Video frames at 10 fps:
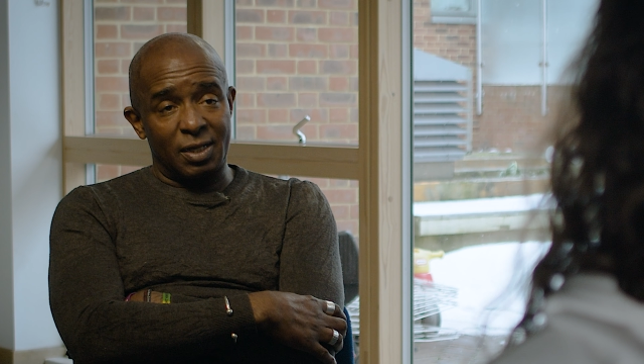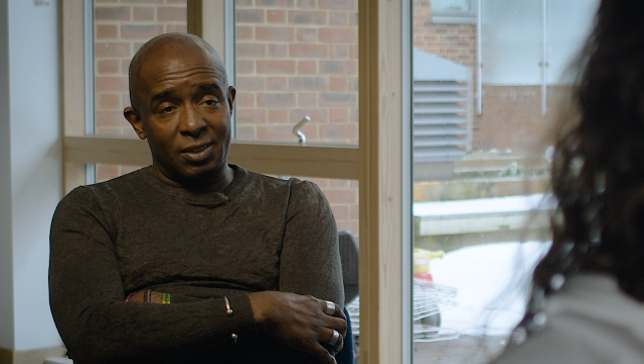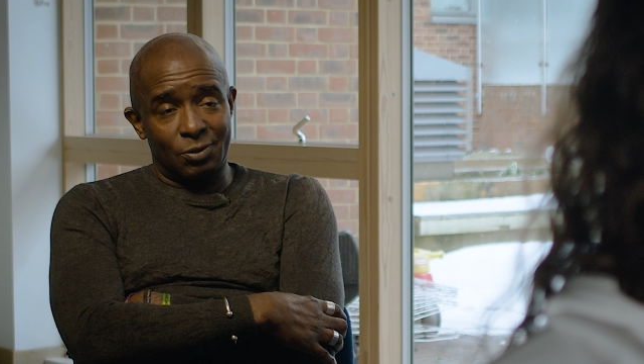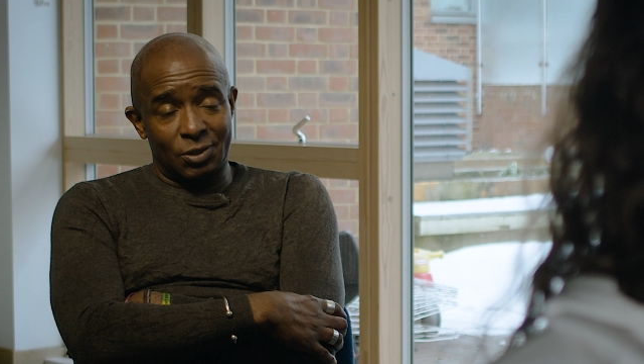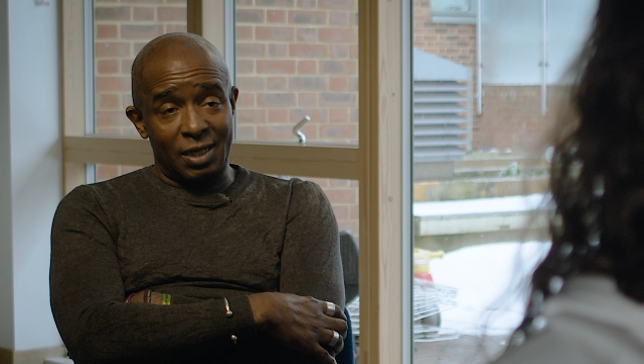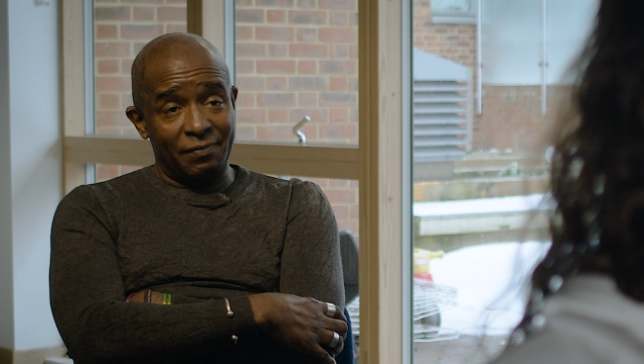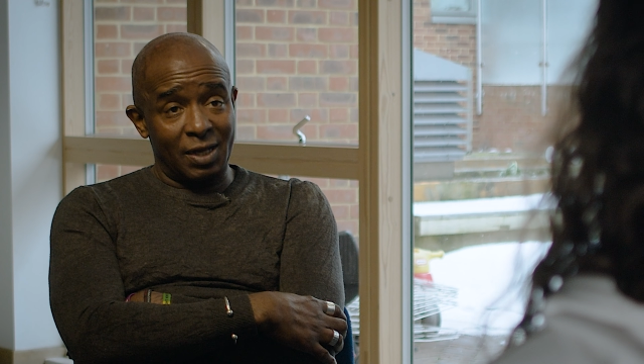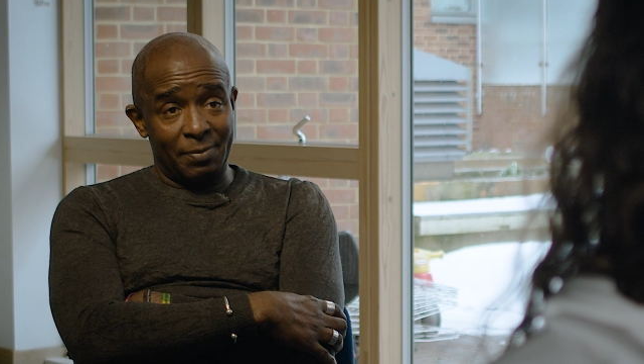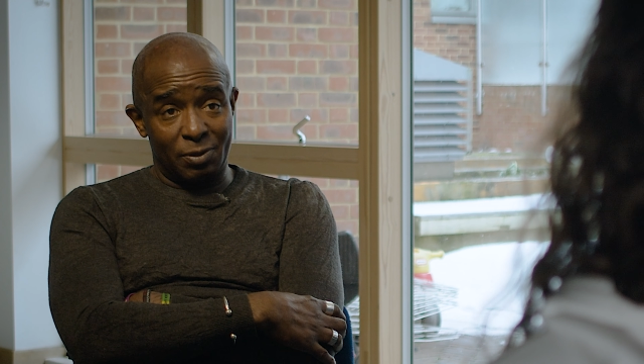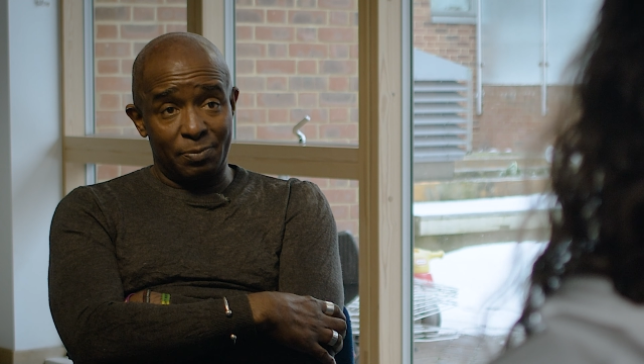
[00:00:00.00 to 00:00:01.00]
and I sort of Safe
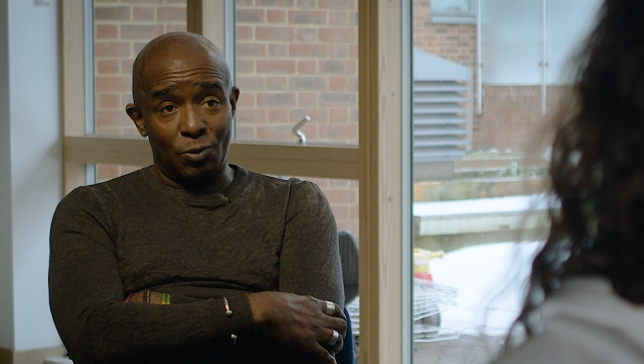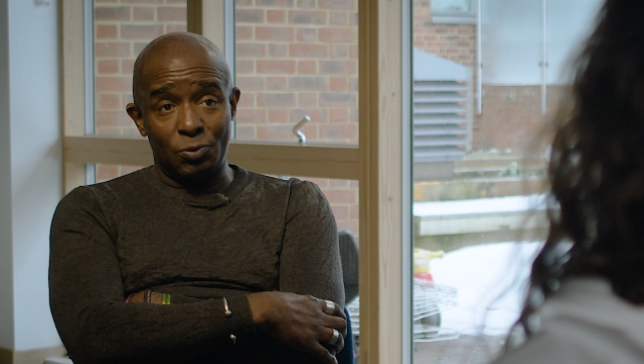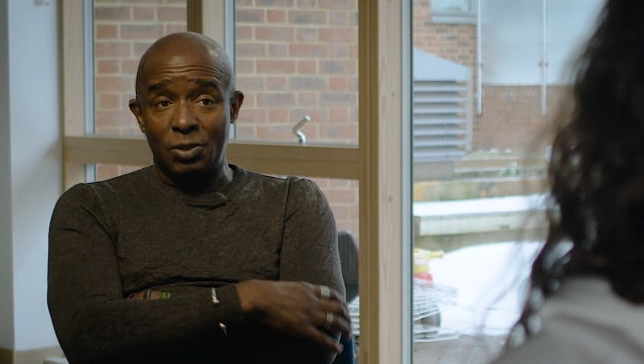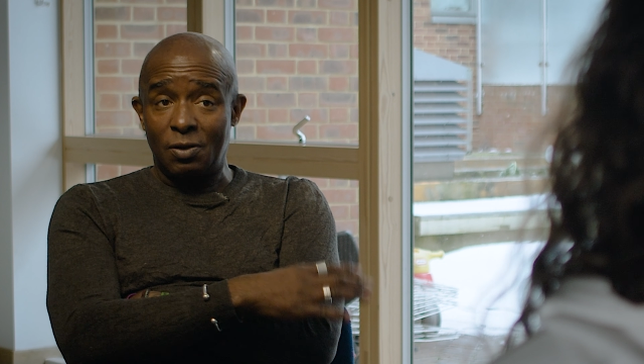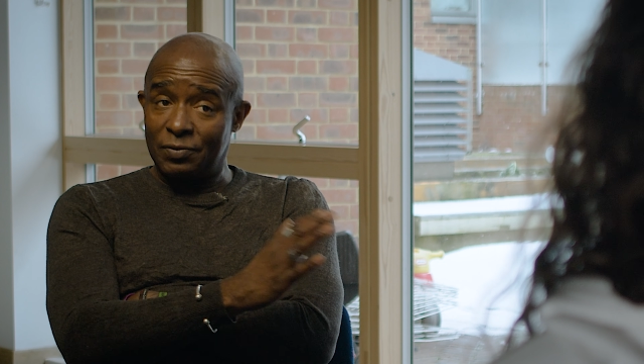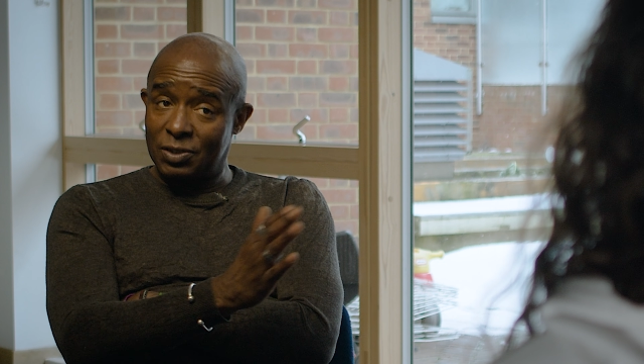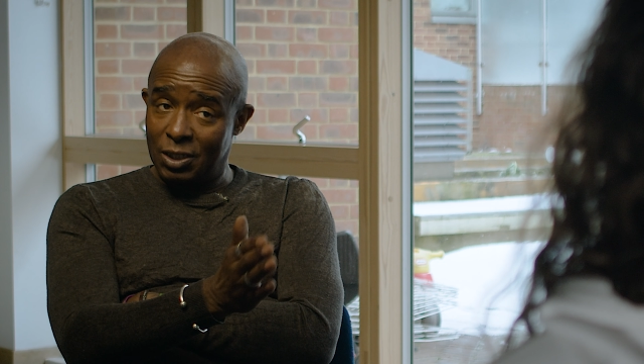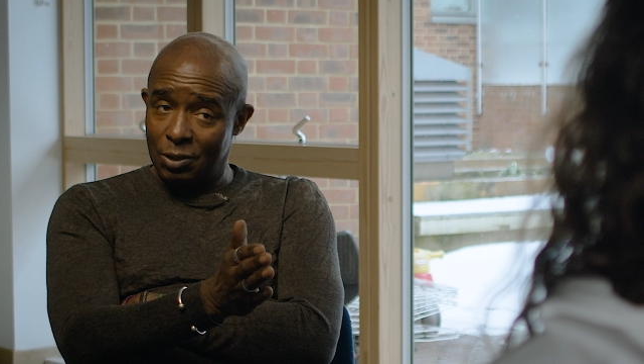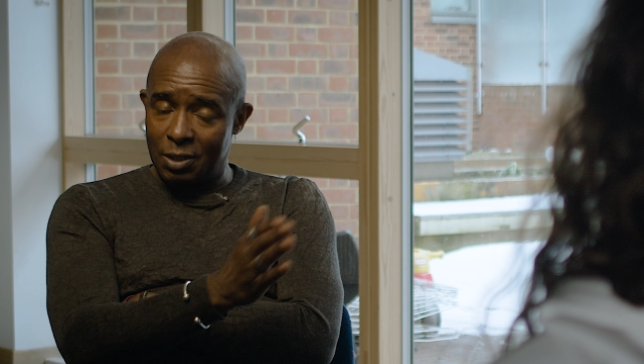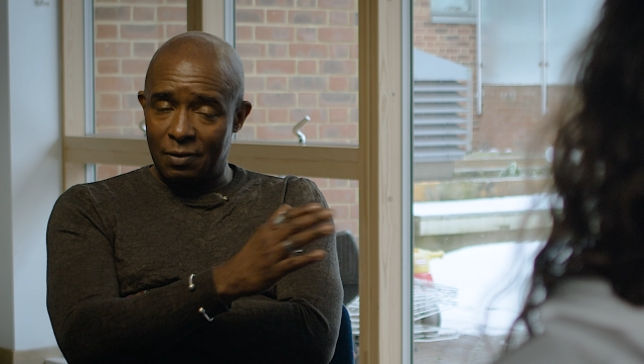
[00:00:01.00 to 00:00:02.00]
Neighbourhood Board, and obviously
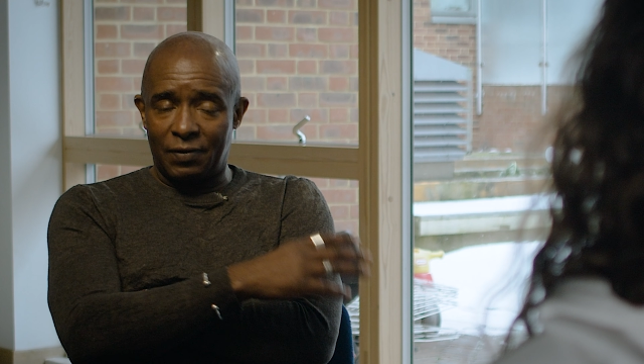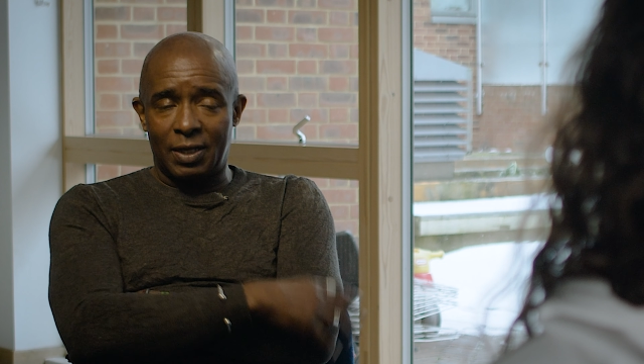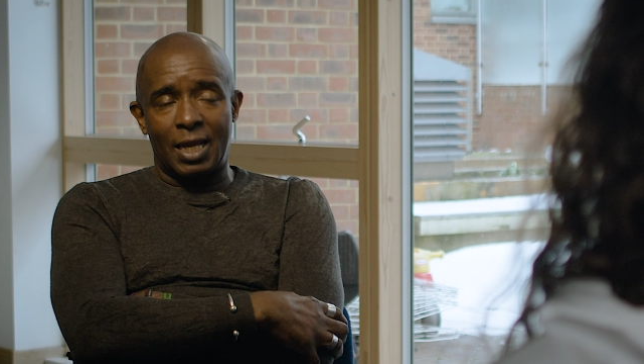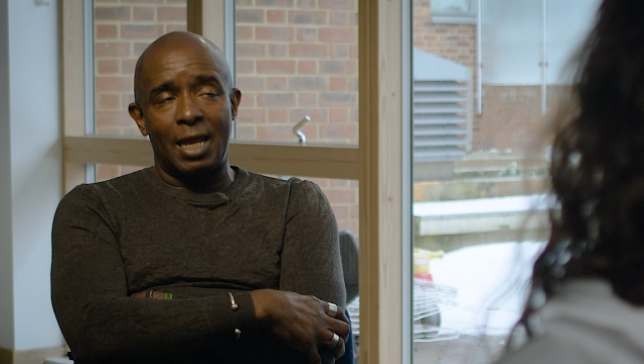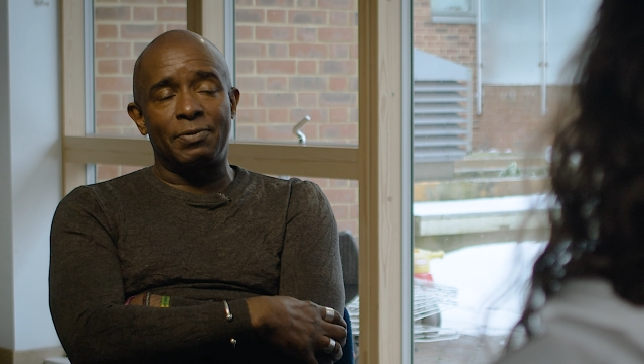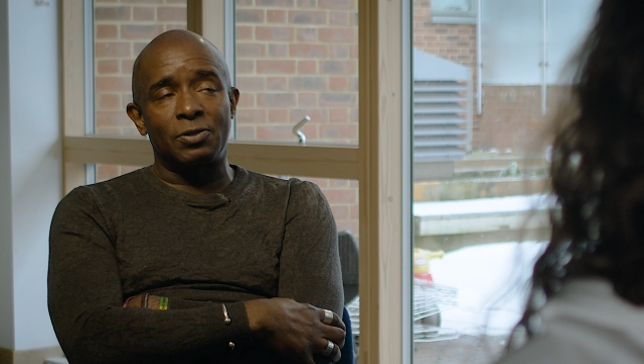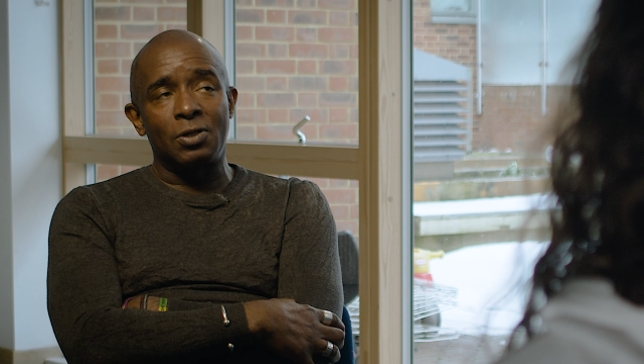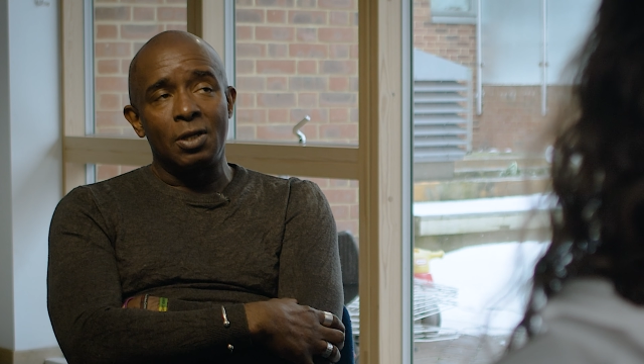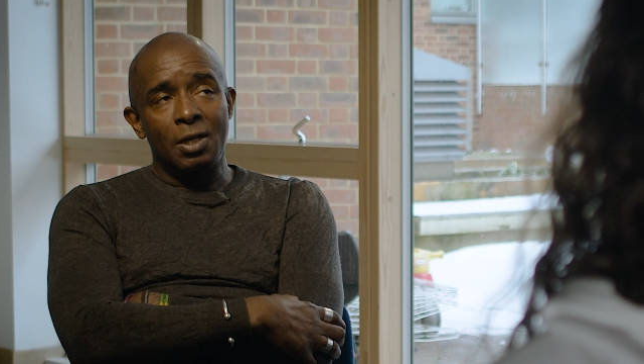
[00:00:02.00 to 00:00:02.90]
you know the thing that happened